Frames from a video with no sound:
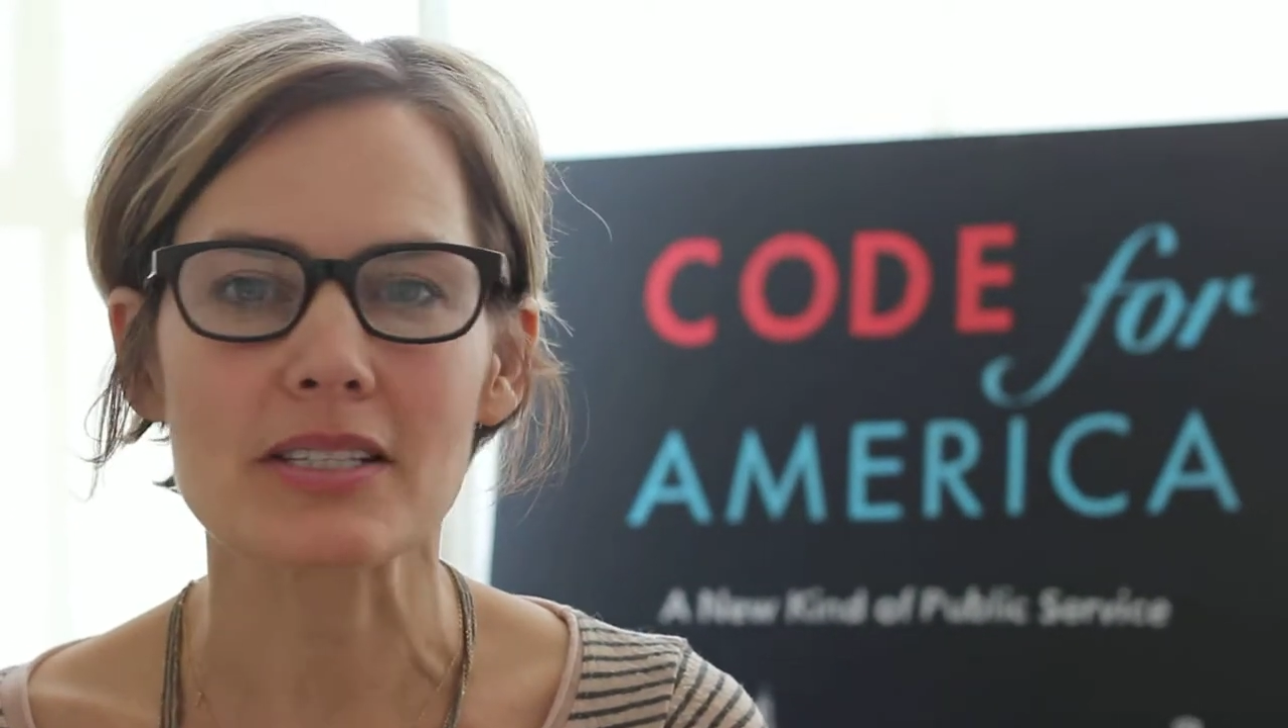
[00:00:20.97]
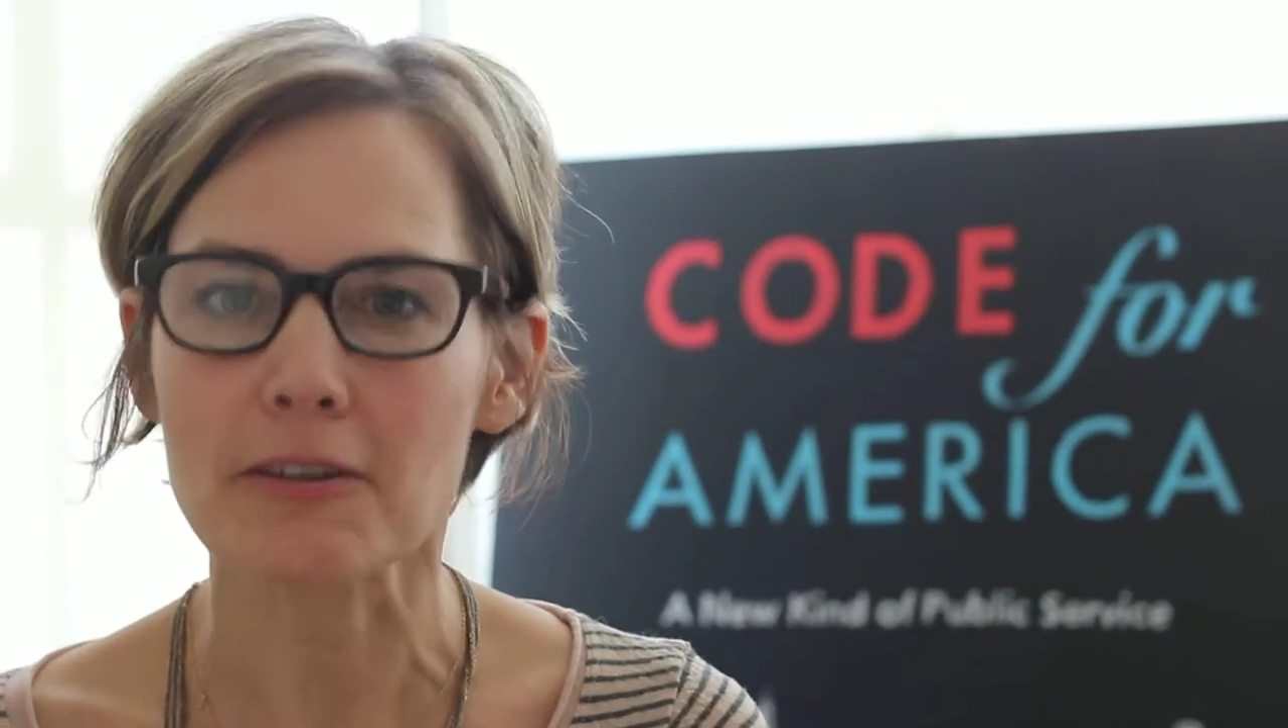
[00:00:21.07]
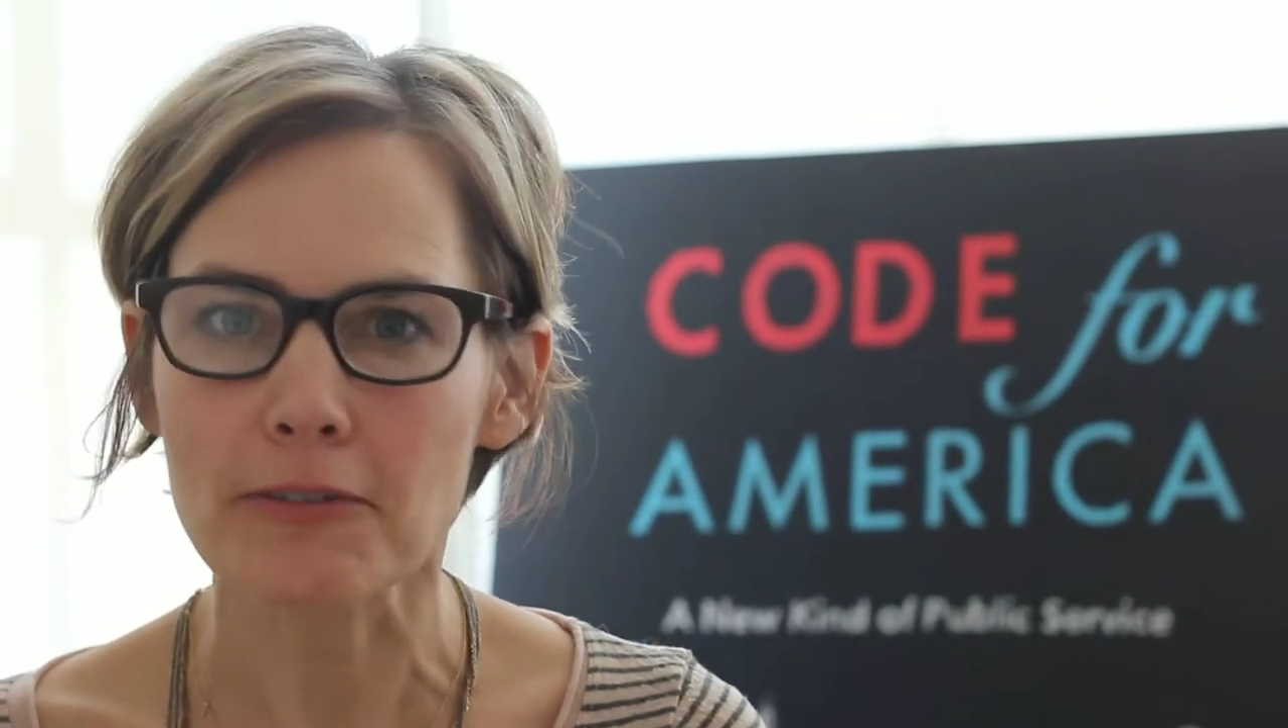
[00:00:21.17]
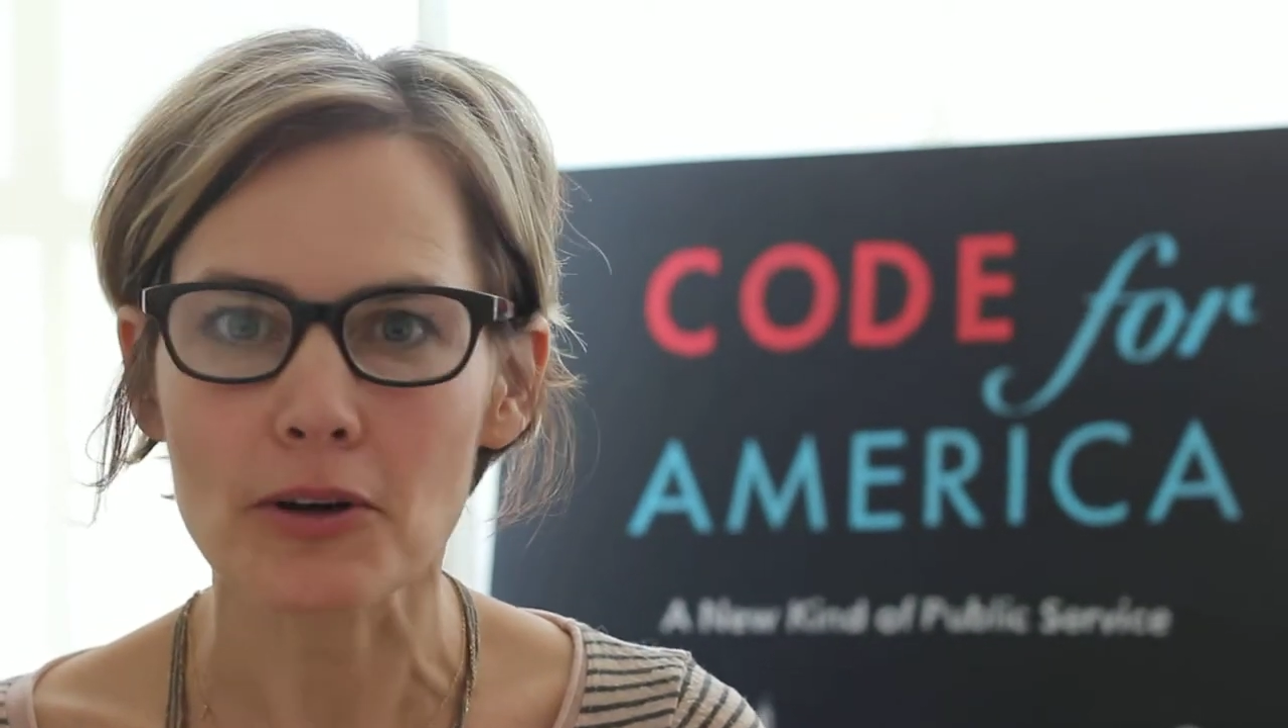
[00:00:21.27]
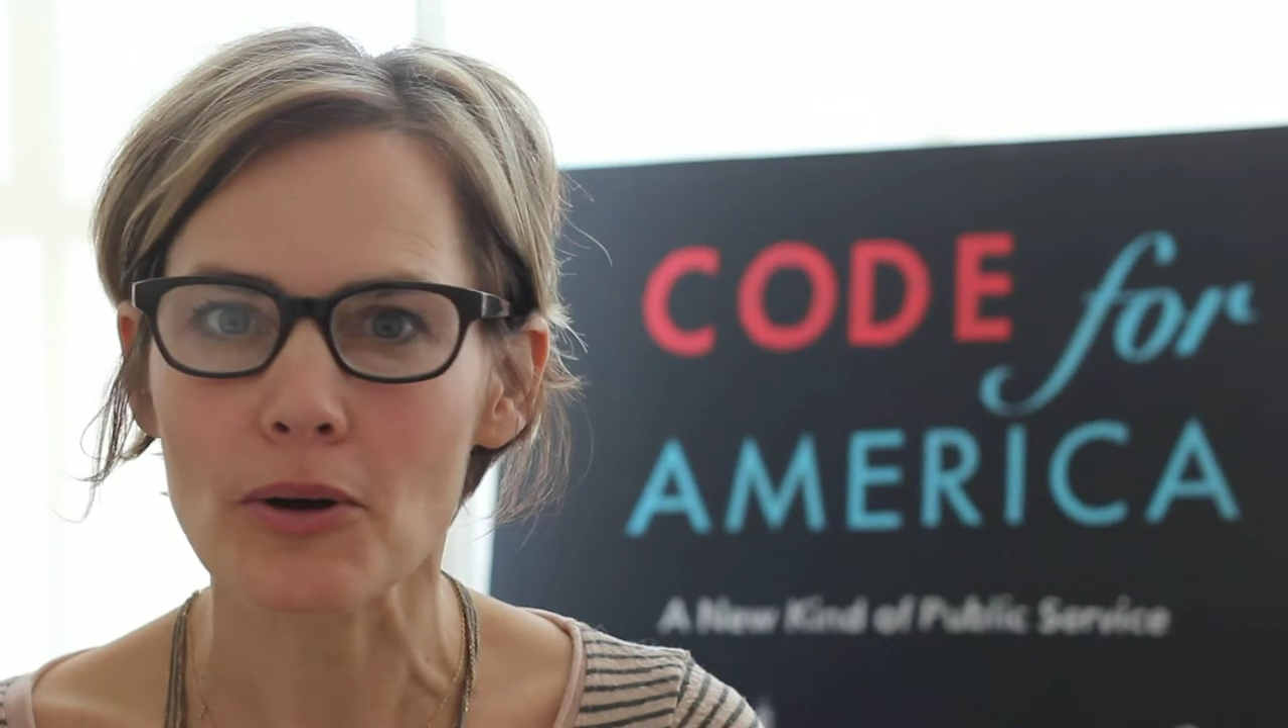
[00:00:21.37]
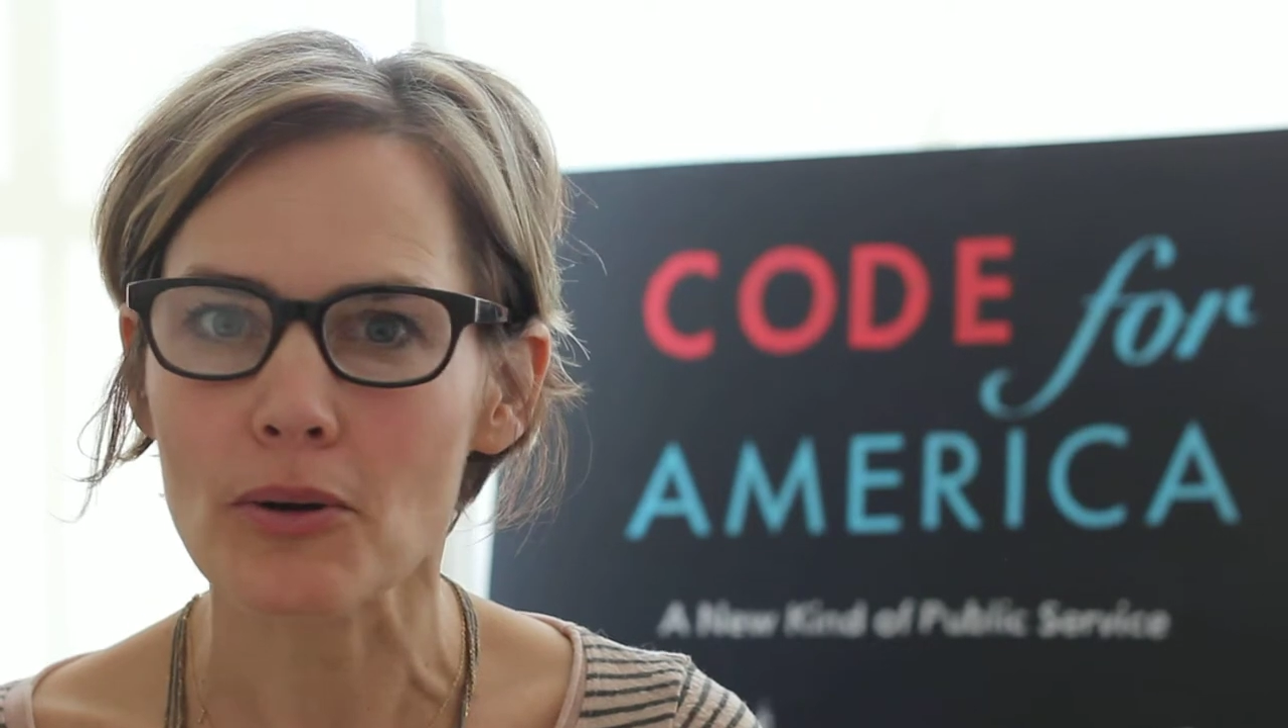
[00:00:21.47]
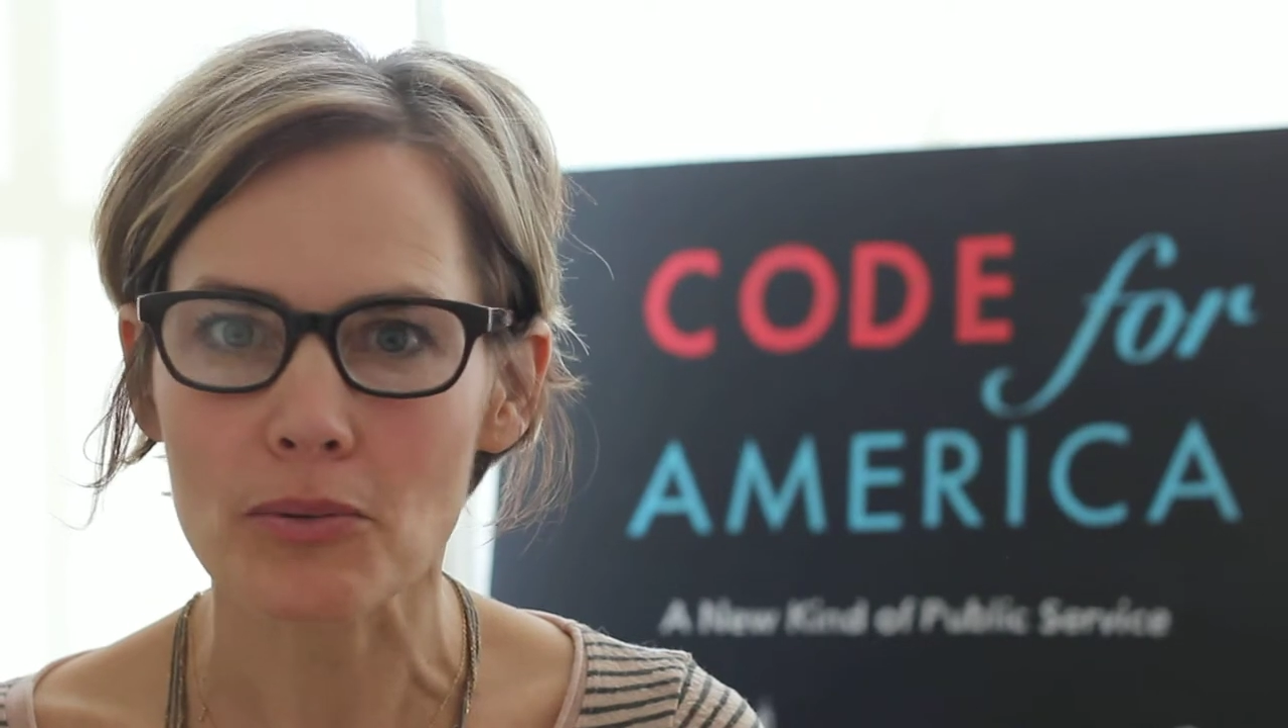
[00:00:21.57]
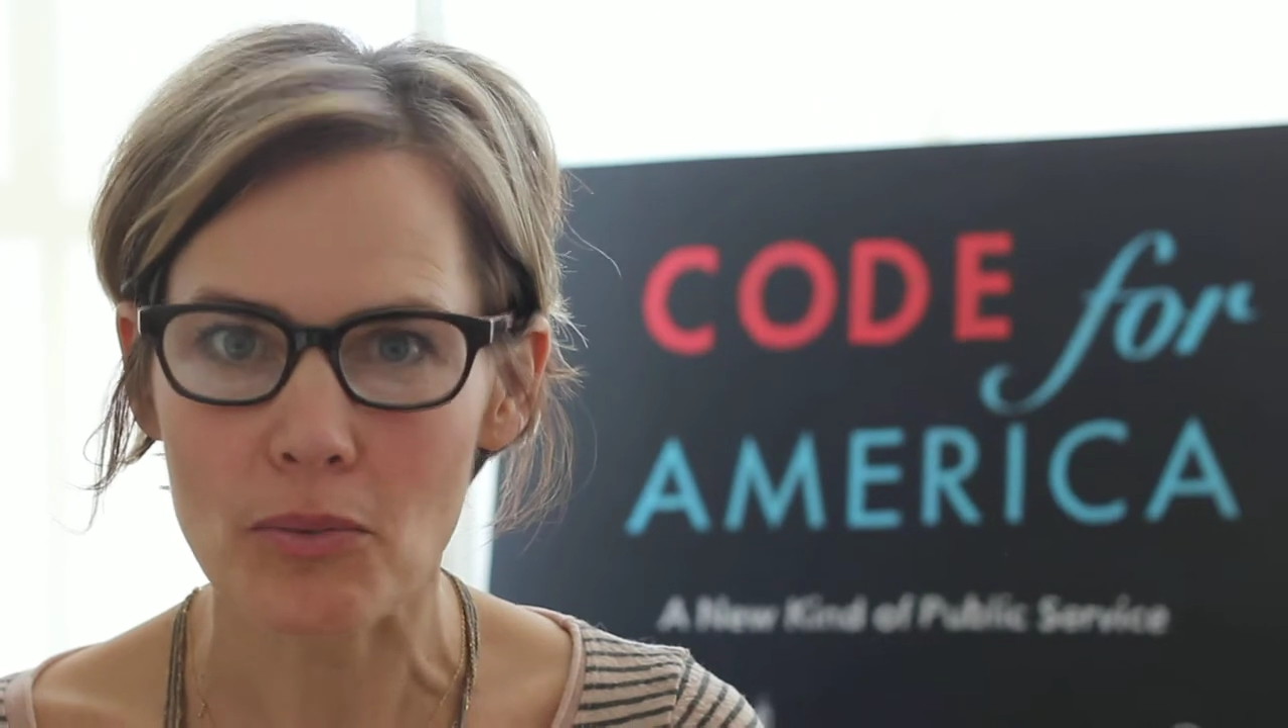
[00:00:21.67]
difficult